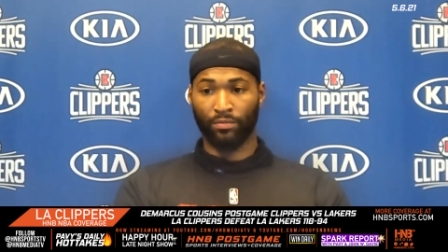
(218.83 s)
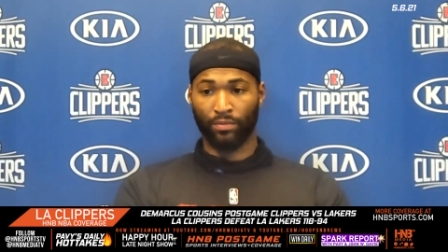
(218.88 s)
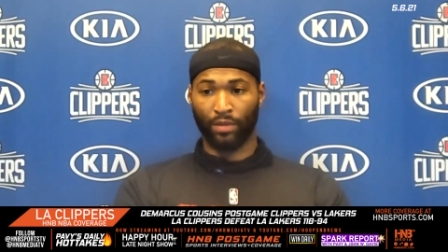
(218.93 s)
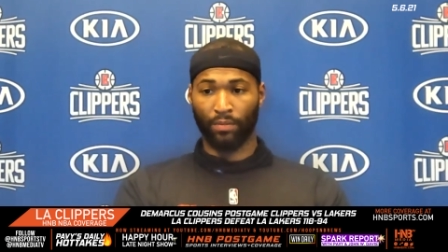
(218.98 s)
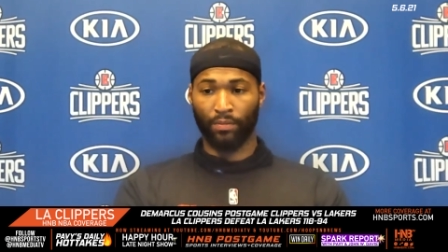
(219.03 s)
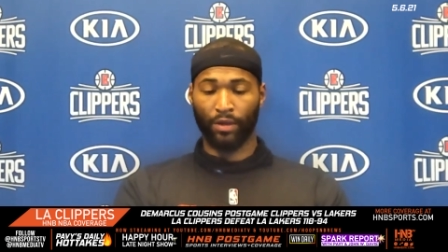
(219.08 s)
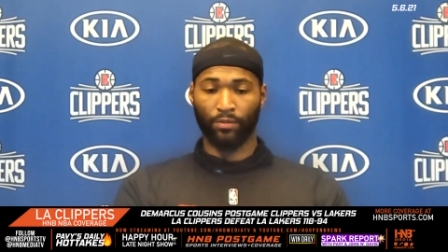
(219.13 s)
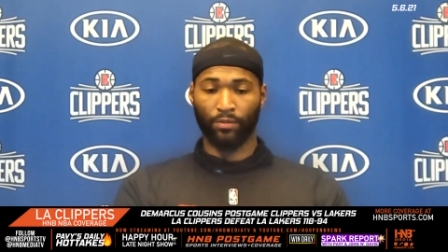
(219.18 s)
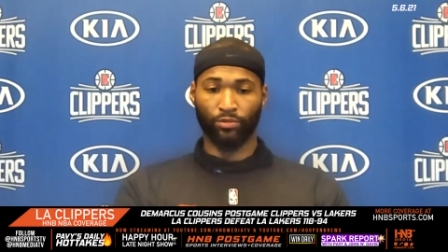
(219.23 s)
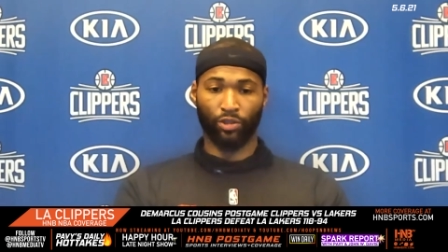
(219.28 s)
I'm
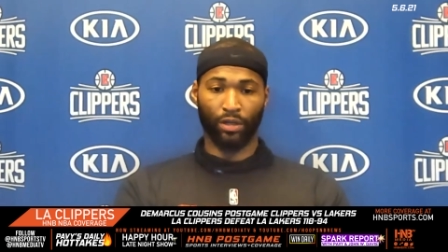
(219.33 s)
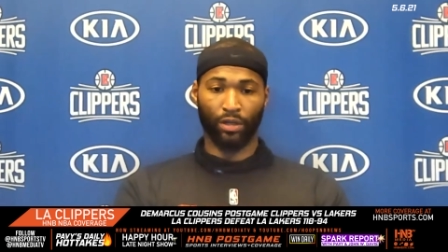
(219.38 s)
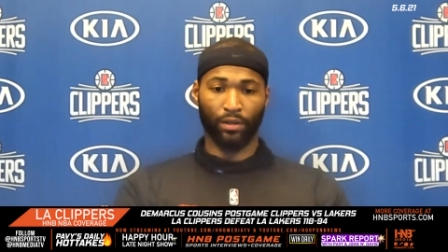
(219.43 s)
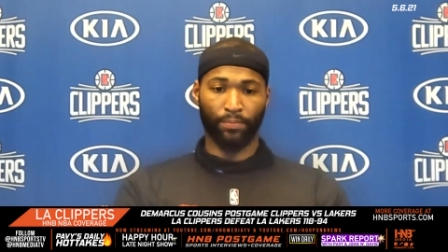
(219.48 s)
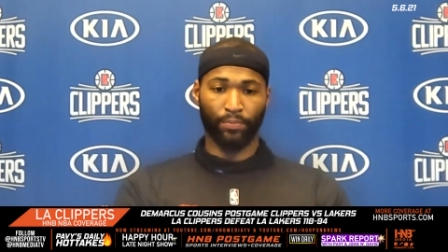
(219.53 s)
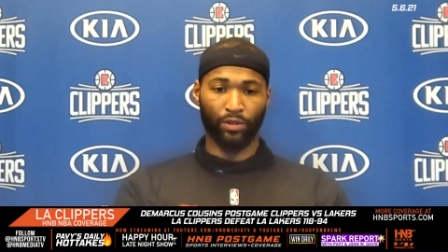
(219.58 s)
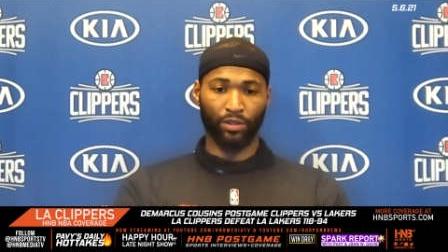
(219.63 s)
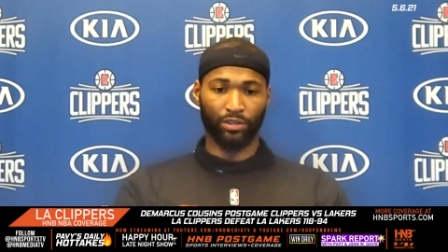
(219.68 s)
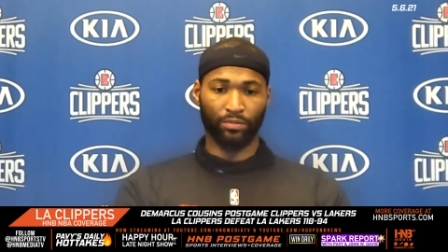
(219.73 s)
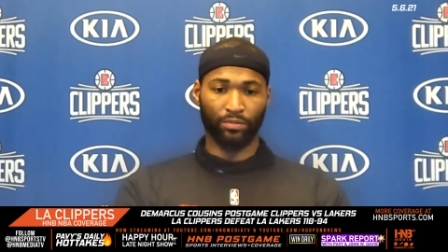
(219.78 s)
helping trying to
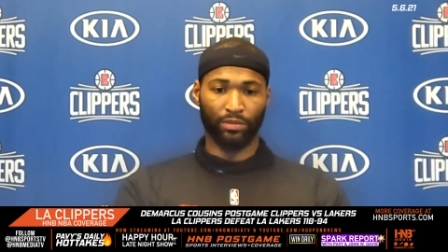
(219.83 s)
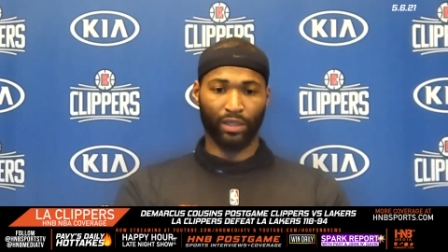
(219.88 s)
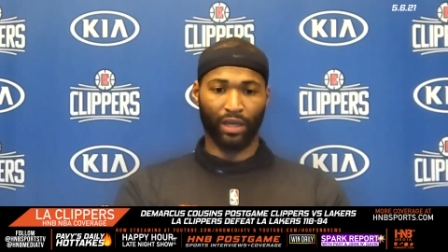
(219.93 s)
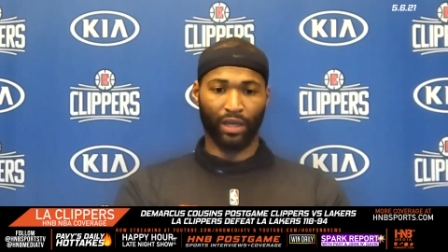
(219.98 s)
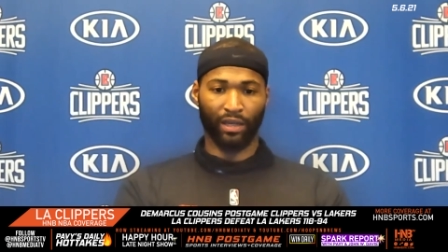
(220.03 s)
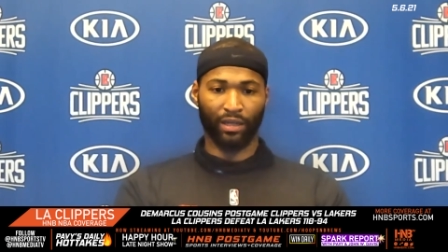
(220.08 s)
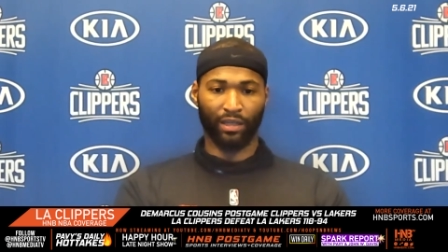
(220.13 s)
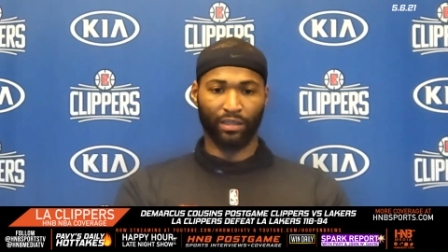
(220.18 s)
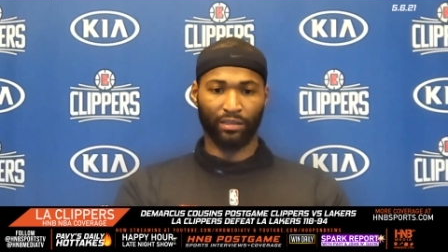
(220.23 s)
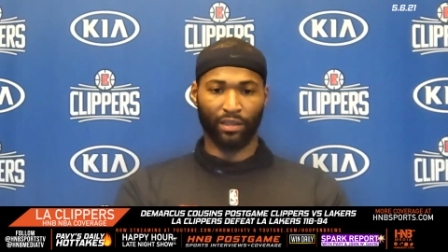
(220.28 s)
push him to that
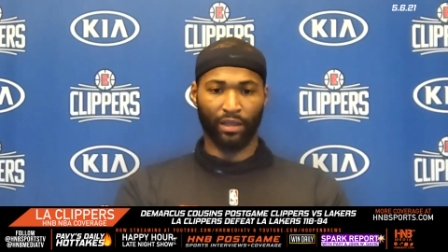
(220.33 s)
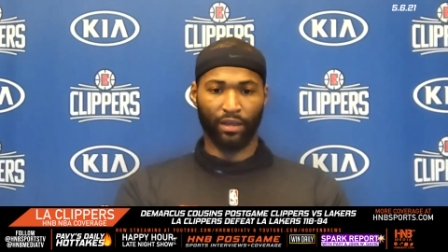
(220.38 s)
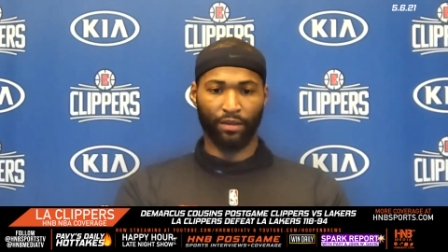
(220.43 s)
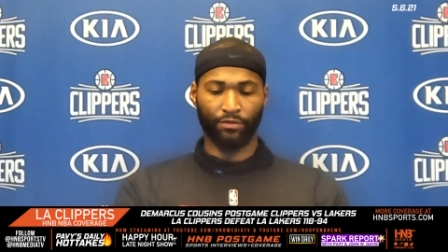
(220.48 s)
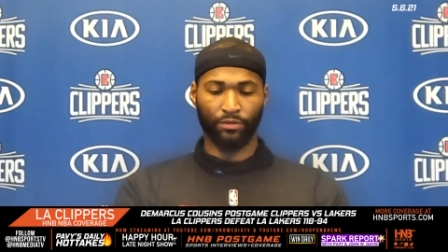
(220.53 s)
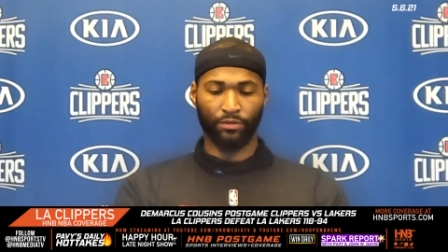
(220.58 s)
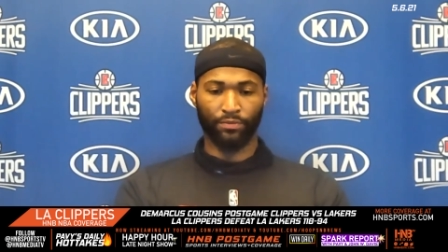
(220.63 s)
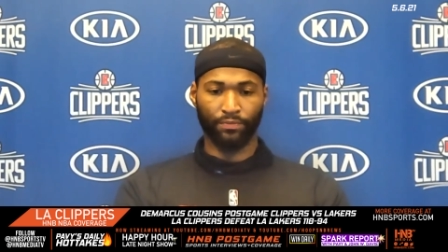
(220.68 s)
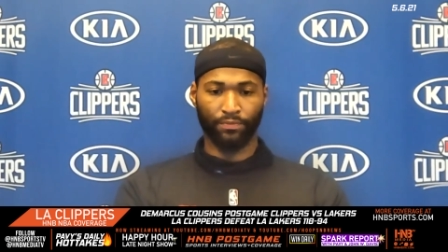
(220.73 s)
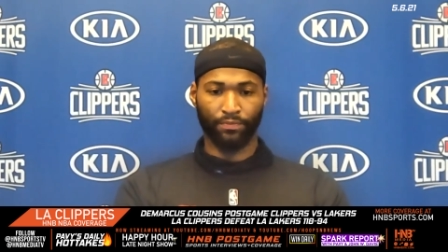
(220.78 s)
next
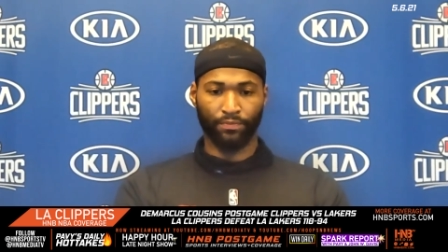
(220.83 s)
level.